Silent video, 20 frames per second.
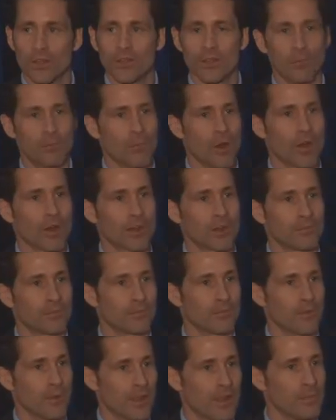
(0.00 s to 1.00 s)
the market
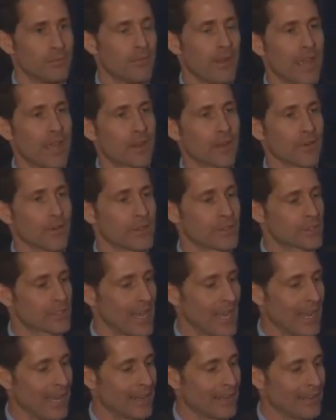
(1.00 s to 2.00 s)
maker is
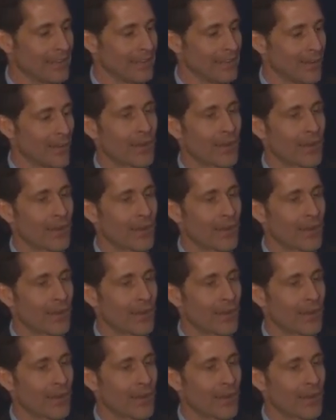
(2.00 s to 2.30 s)
saying,